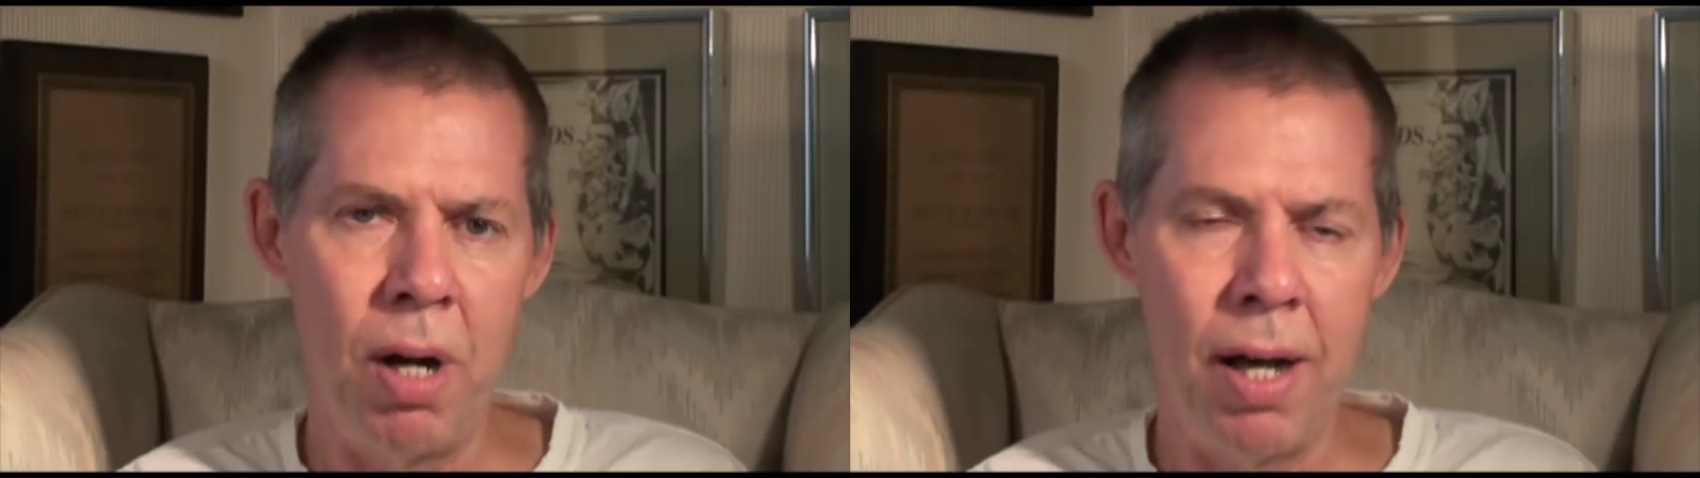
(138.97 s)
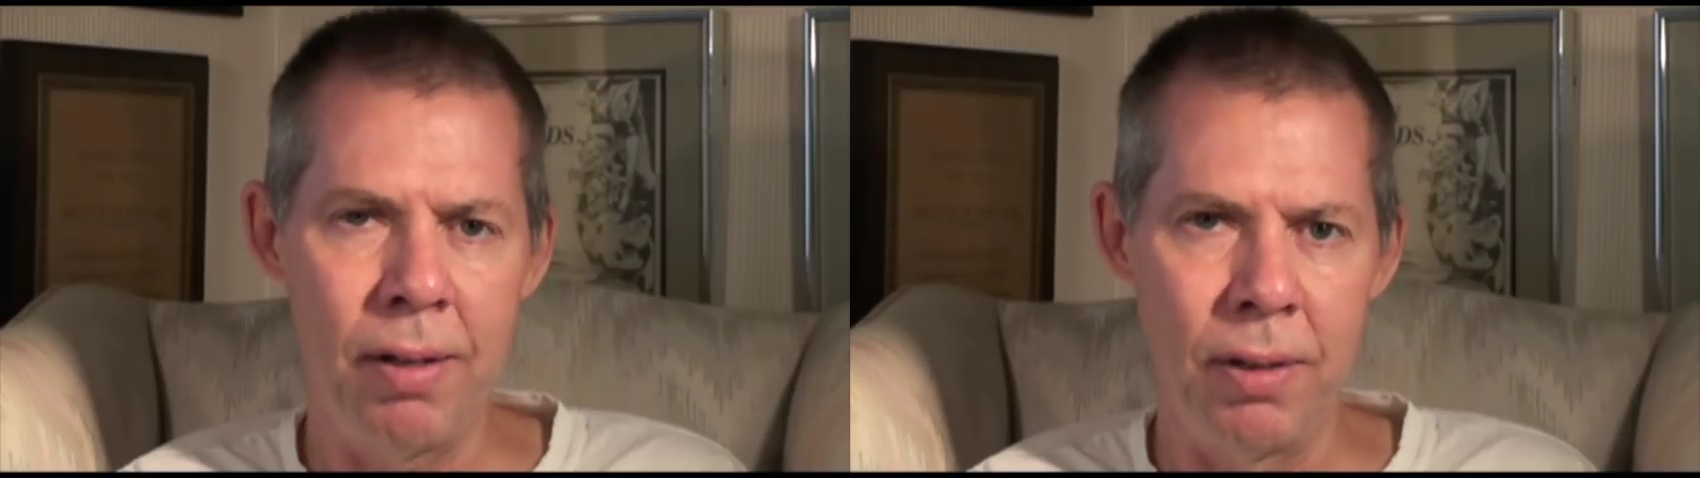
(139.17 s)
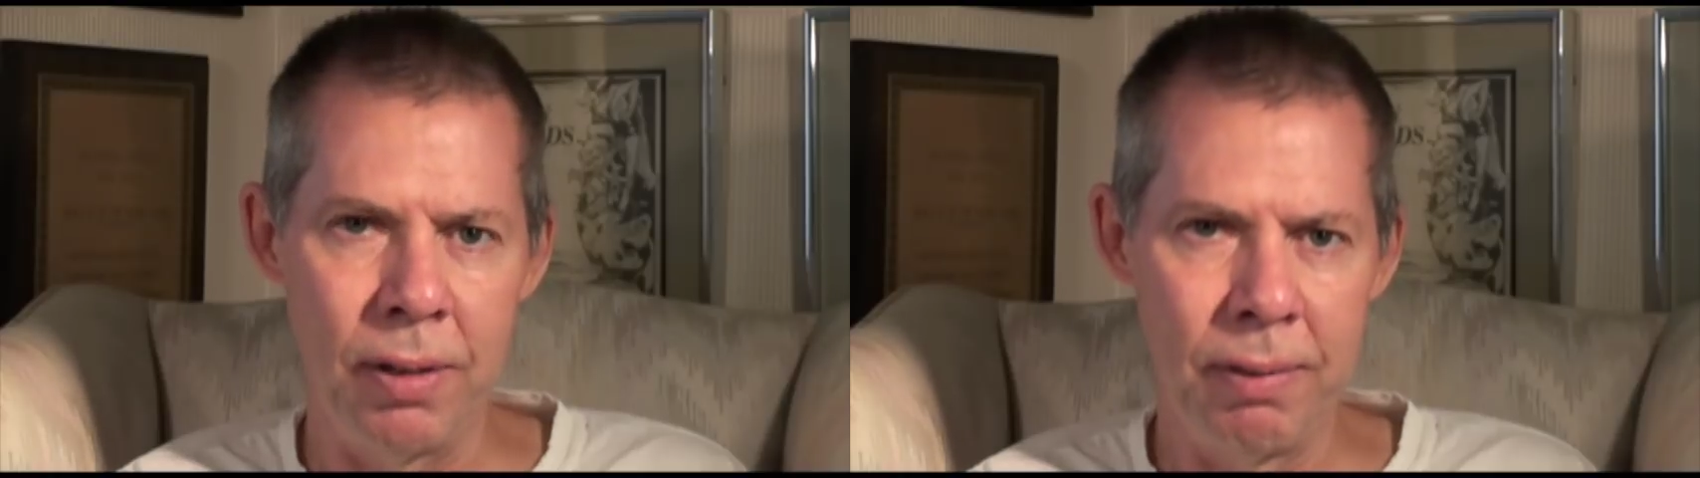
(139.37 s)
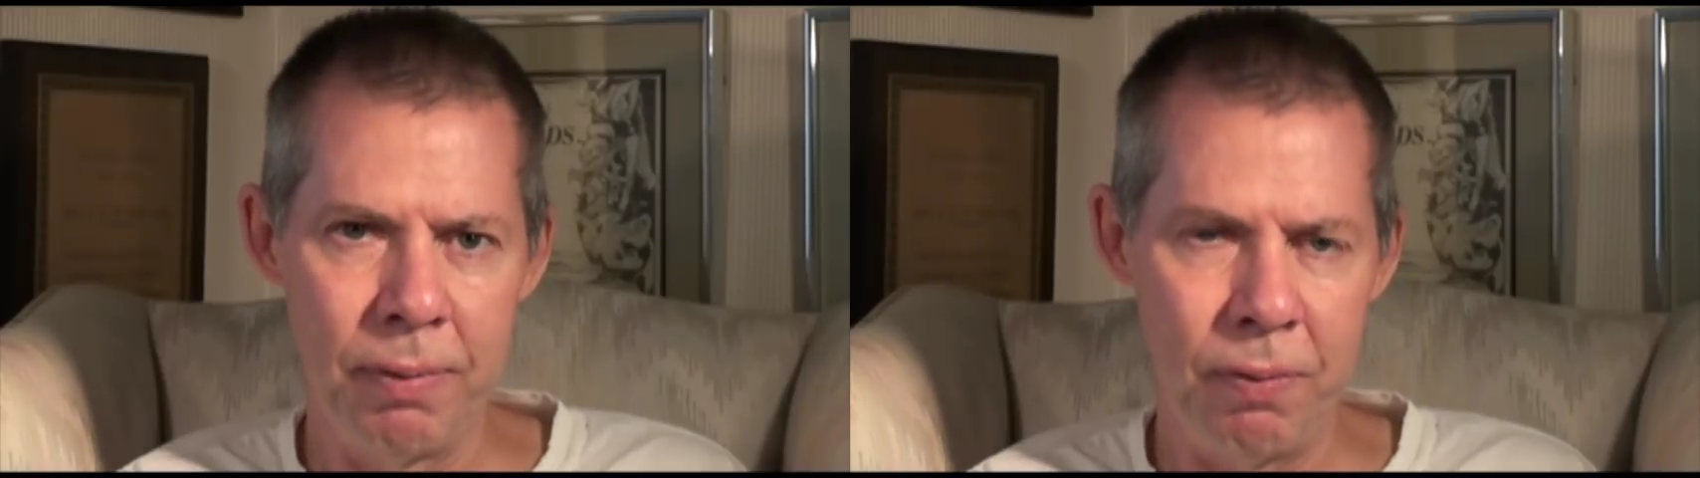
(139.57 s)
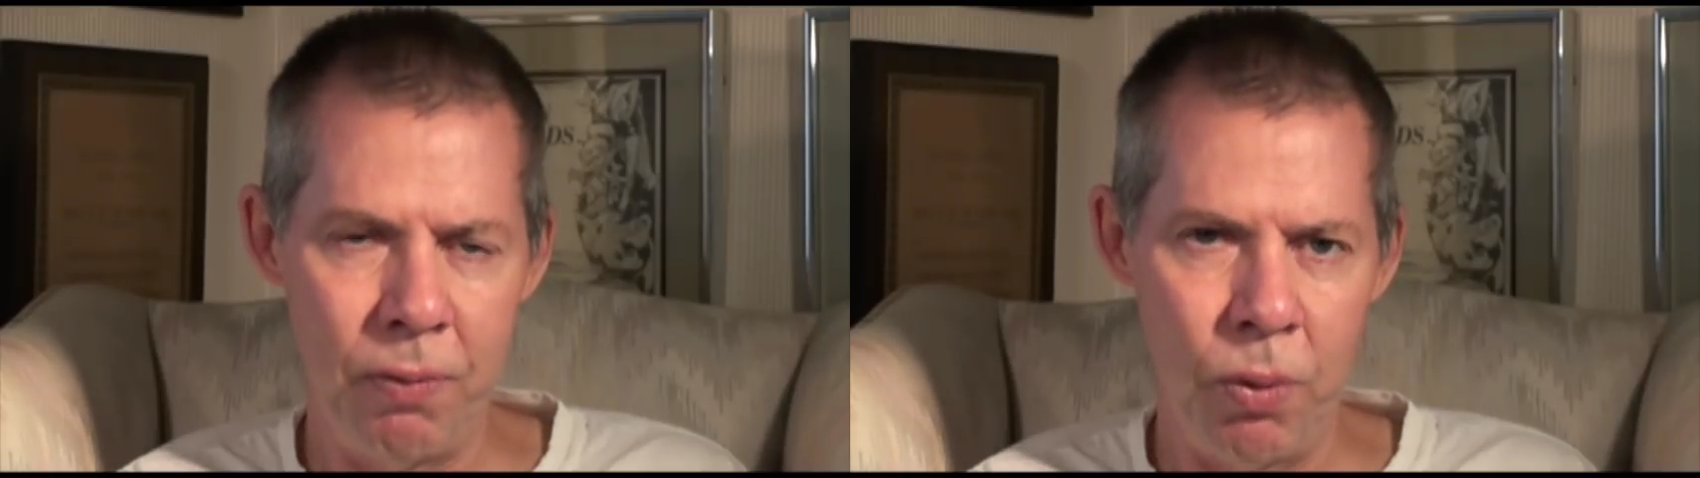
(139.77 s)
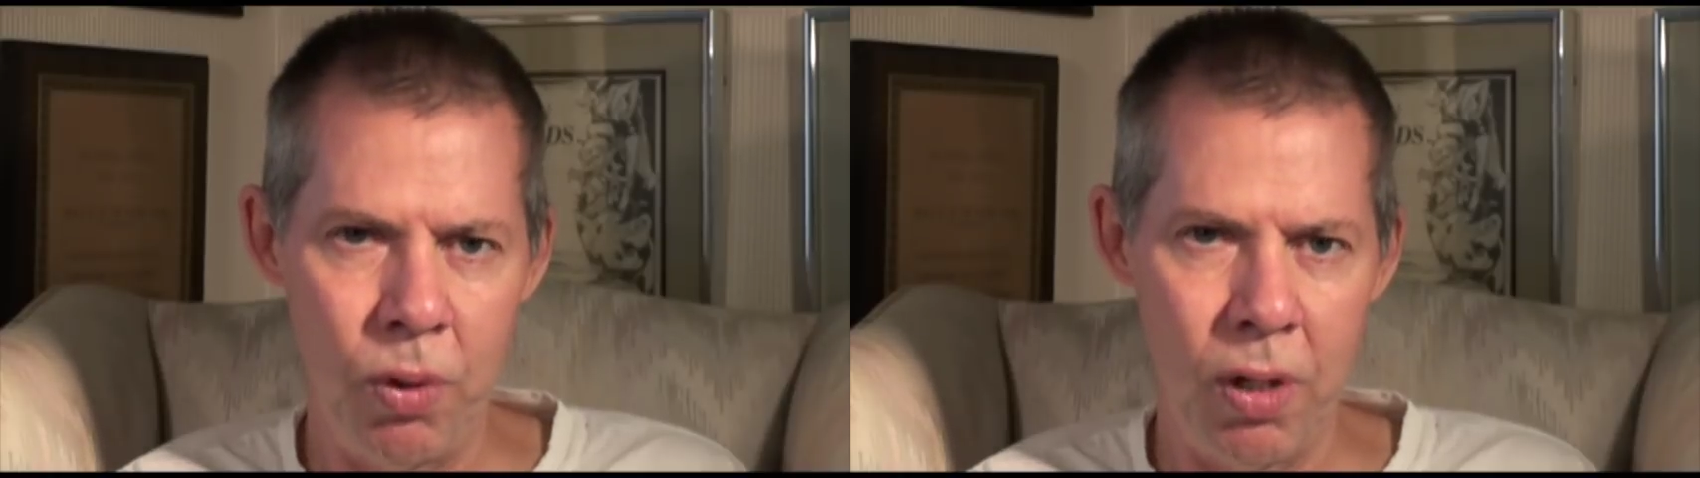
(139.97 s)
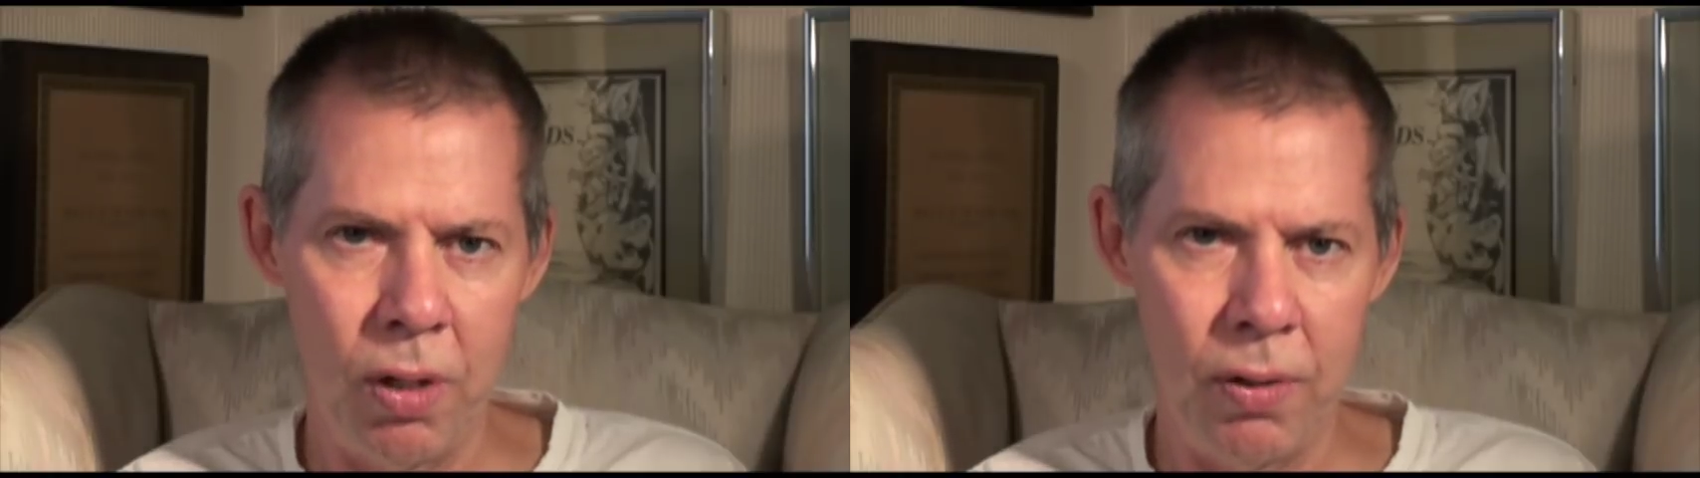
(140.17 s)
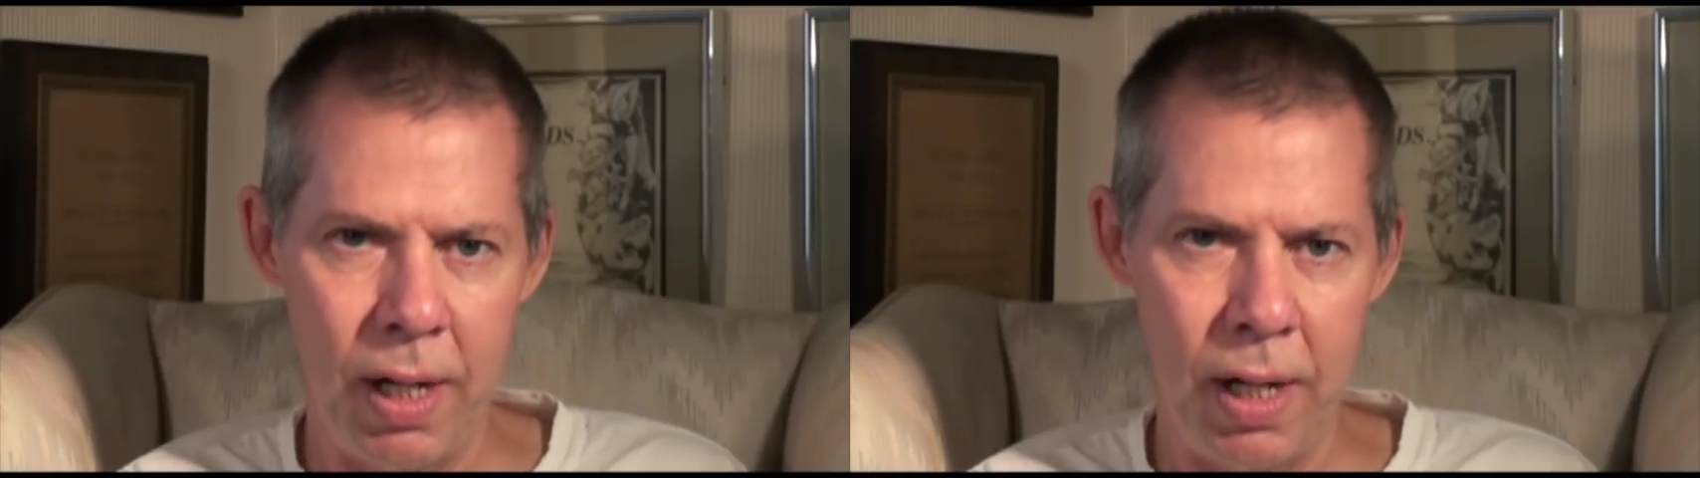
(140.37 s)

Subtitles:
model for